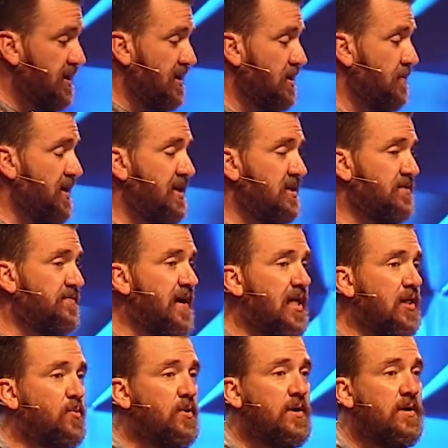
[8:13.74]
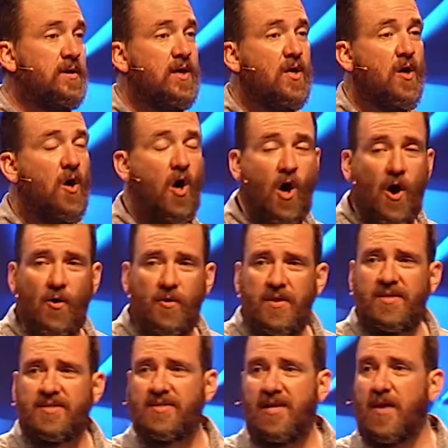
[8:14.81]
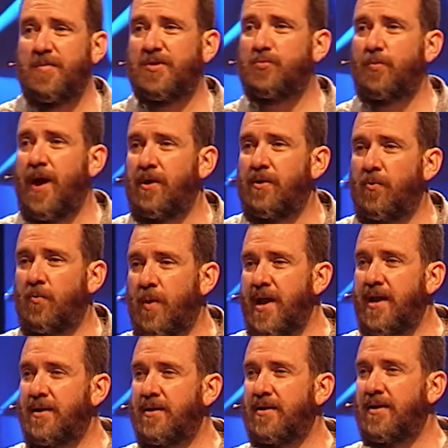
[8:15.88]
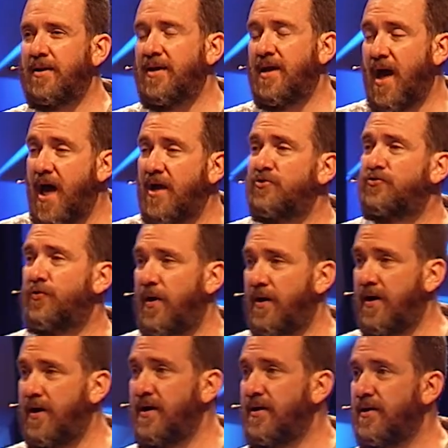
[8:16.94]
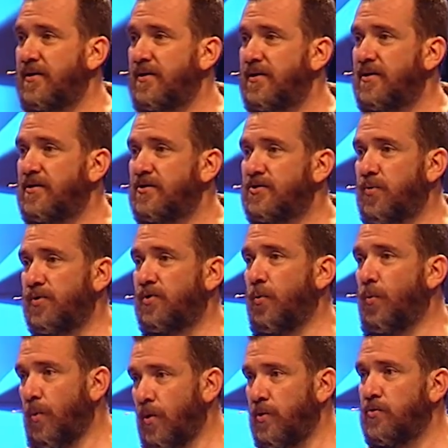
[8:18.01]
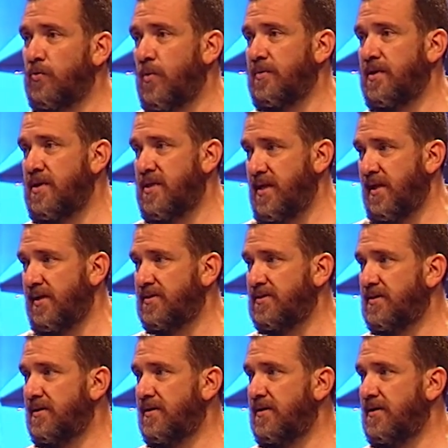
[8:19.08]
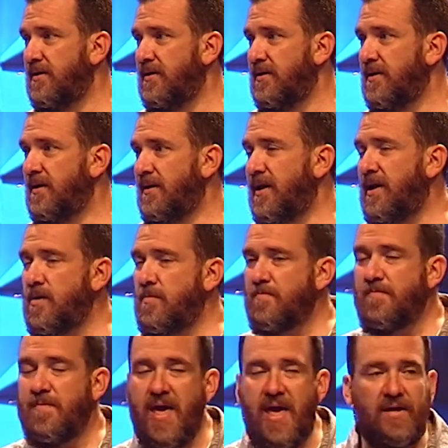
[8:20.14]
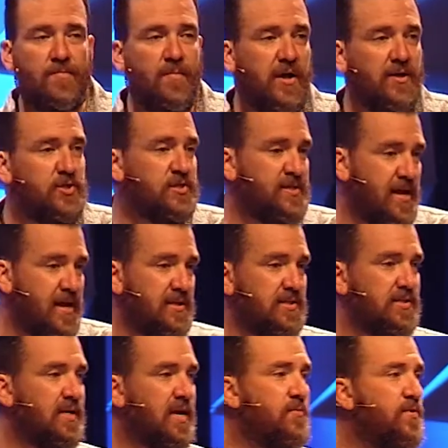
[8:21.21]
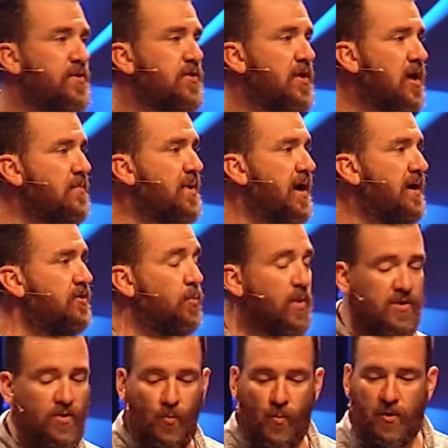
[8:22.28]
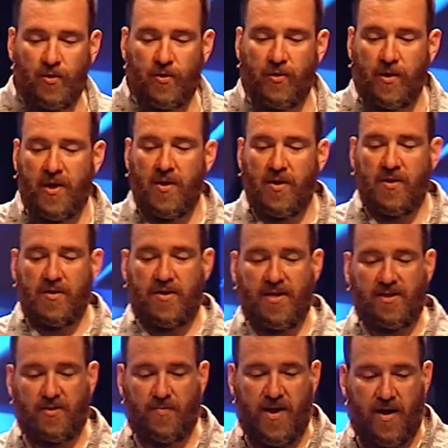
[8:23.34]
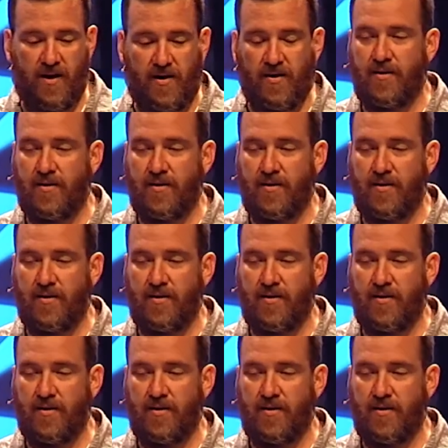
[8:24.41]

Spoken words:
like to be his follower, and all these statements ran contrary to what the world normally thinks. They didn't make much sense if we thought about it the way the world thinks about it.